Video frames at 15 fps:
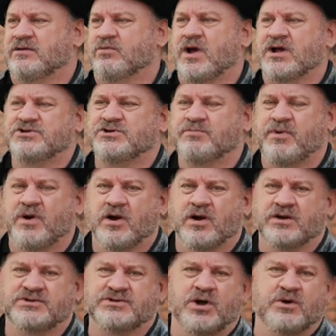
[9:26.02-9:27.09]
Roger
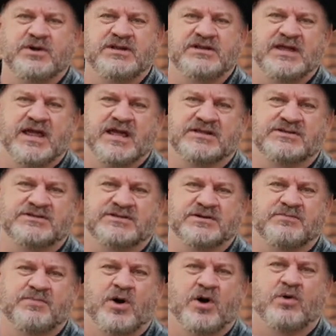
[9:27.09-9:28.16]
Bart, Tony
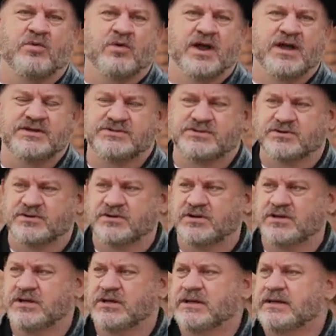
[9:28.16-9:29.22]
Danza, Paul Reiser.
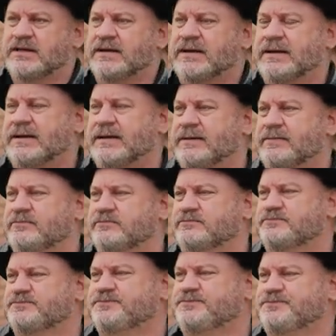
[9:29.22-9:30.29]

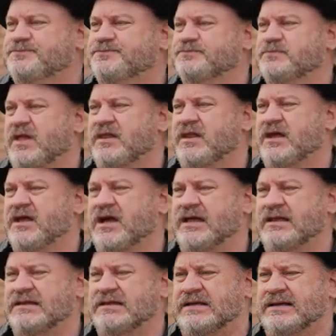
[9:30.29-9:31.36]
and I
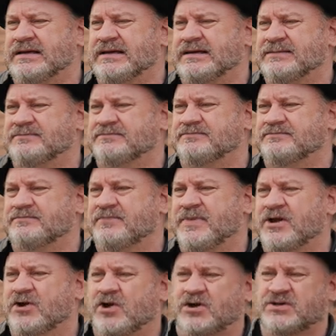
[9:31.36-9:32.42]
got
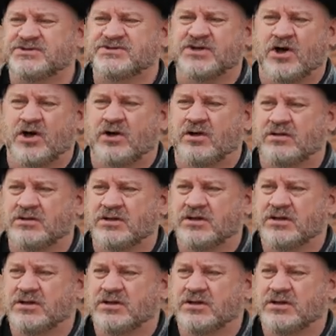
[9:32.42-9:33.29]
Better Call Saul,